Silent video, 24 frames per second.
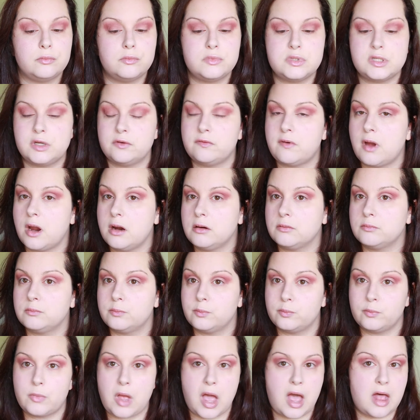So far,
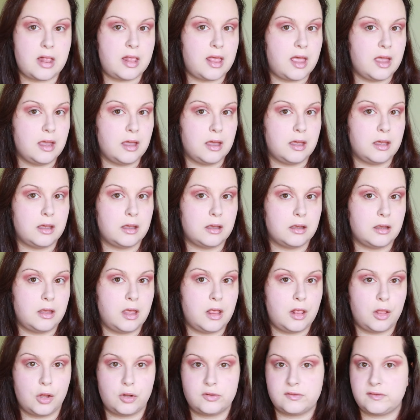I like.
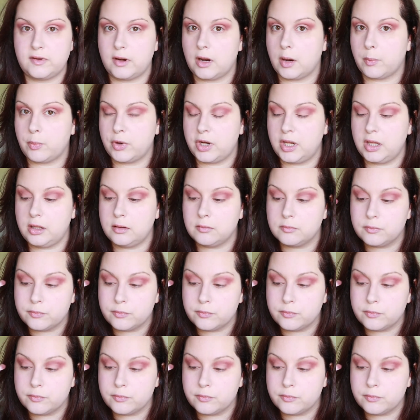It looks very pretty.